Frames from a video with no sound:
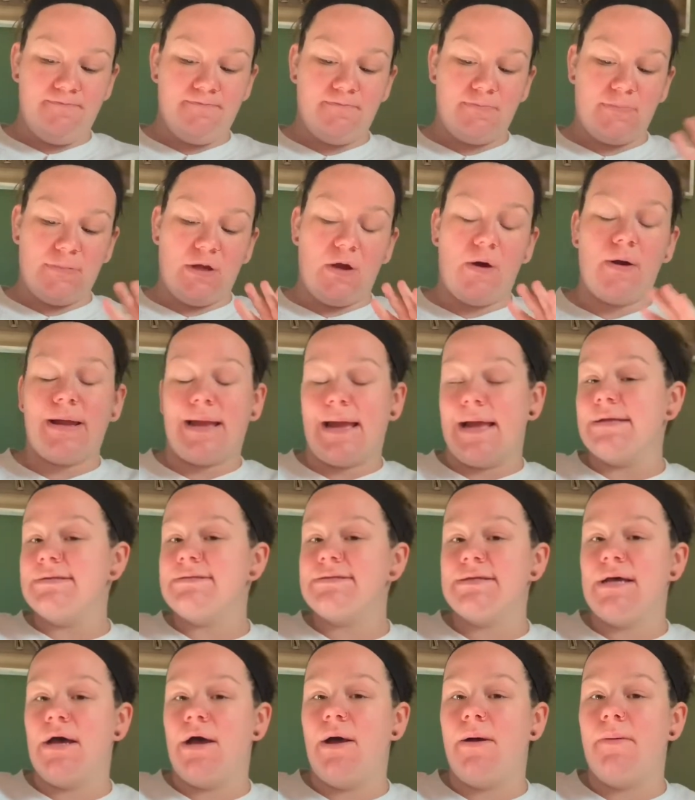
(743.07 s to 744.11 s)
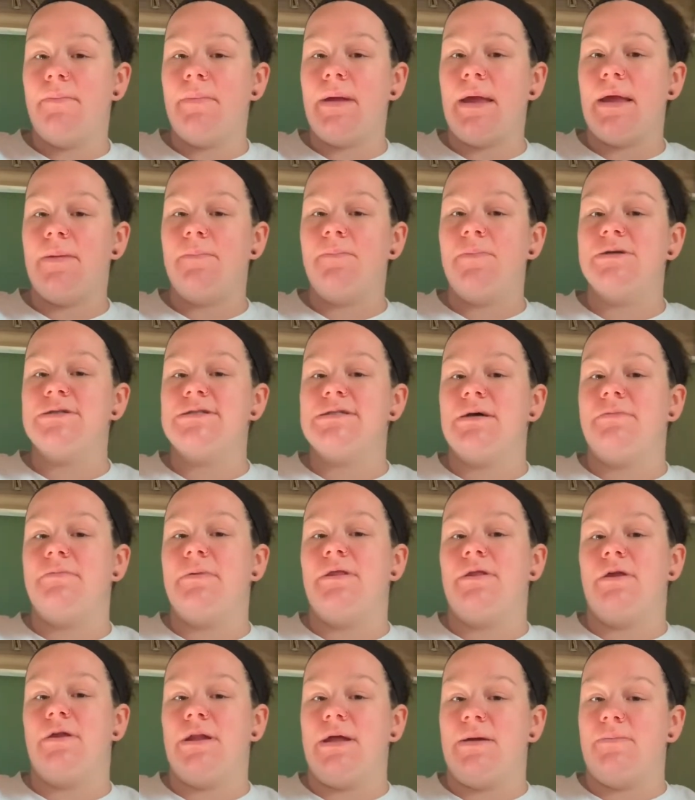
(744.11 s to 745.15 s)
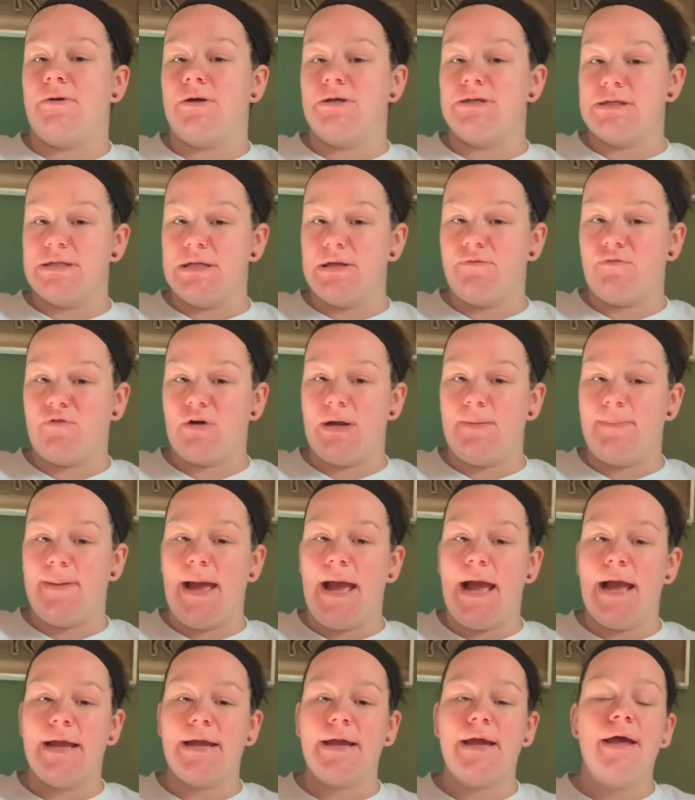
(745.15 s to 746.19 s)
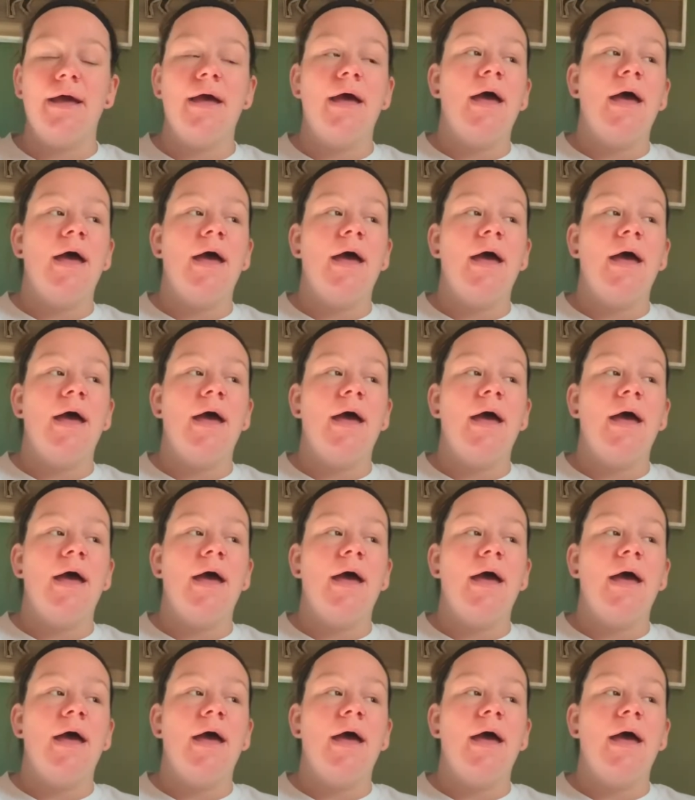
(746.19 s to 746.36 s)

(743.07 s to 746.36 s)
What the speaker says: go get some and put some in the labor and delivery bag.